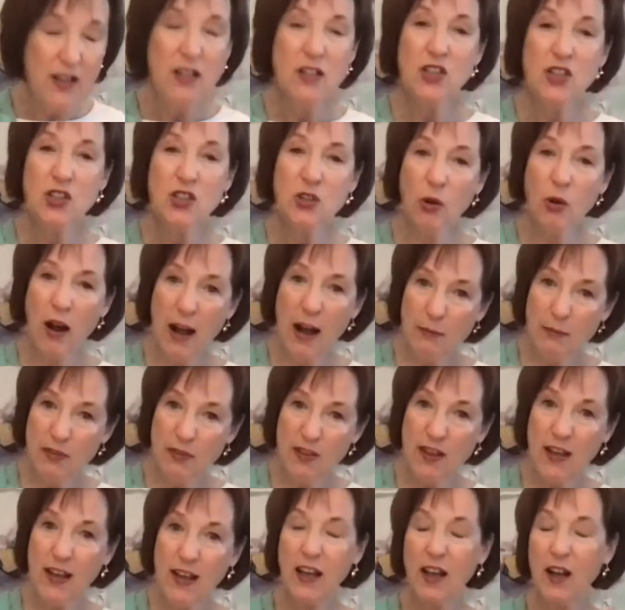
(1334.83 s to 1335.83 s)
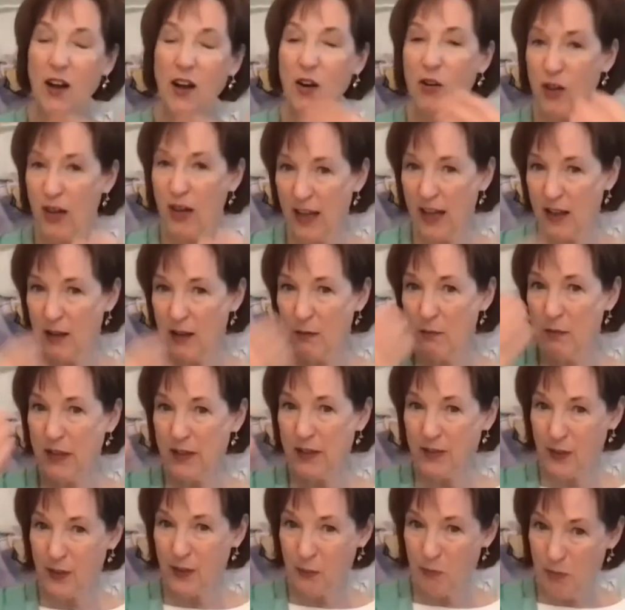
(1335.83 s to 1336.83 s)
So I'm thinking, okay, the
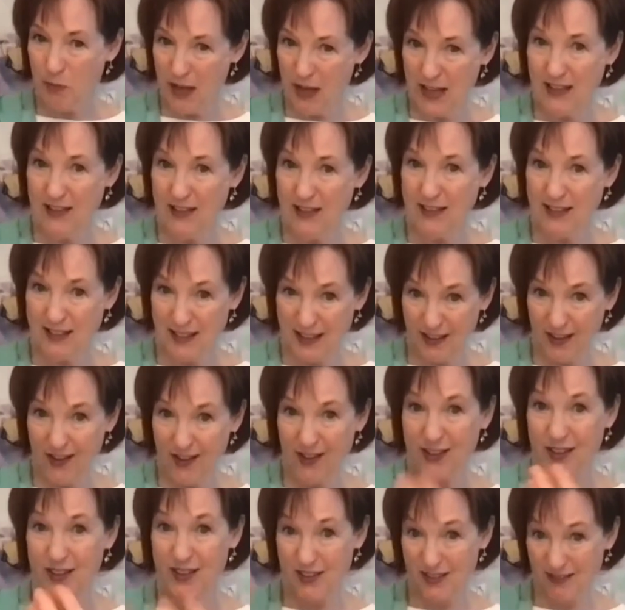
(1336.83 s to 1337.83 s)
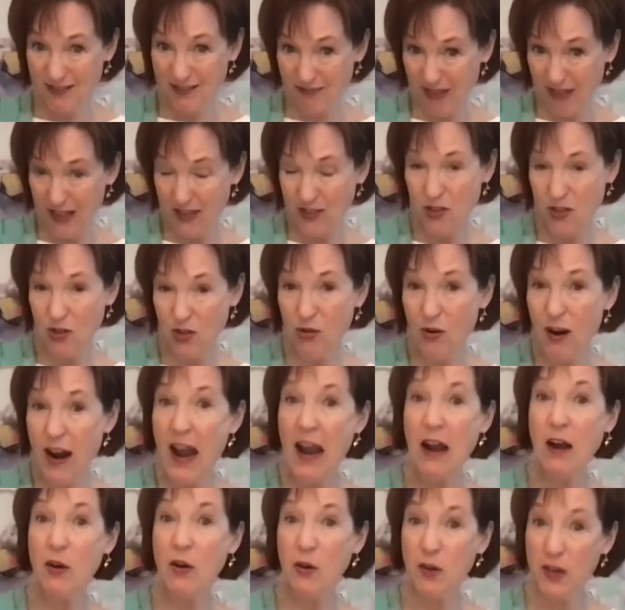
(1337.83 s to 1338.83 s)
missing piece here is her
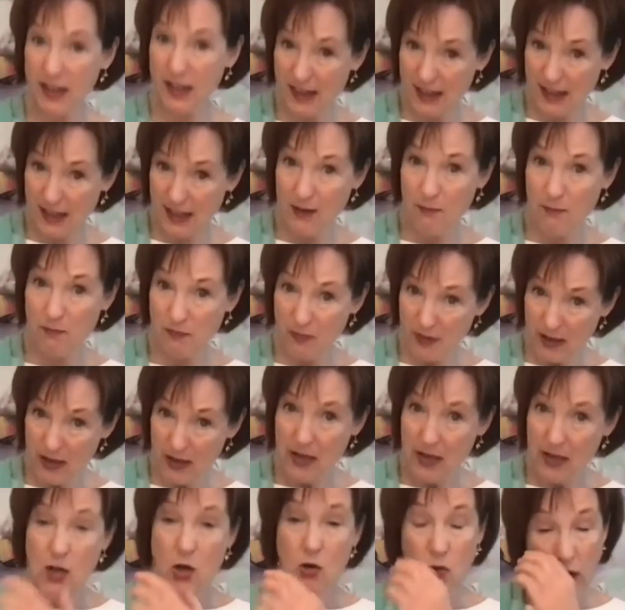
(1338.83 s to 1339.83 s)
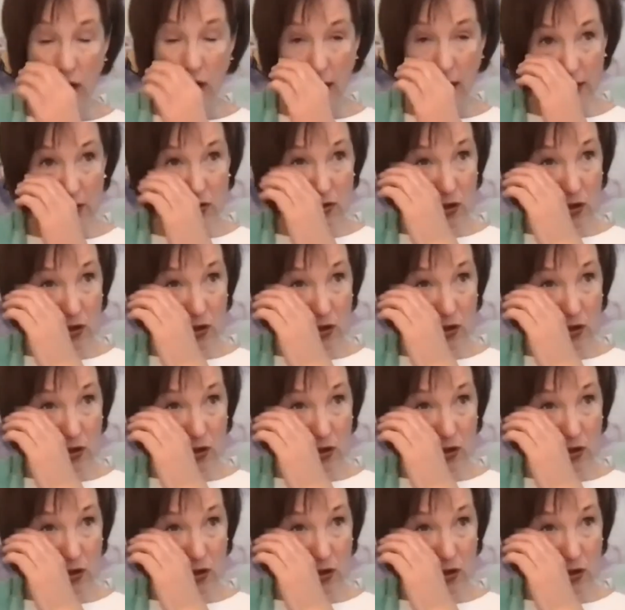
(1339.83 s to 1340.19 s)
anger at them, right?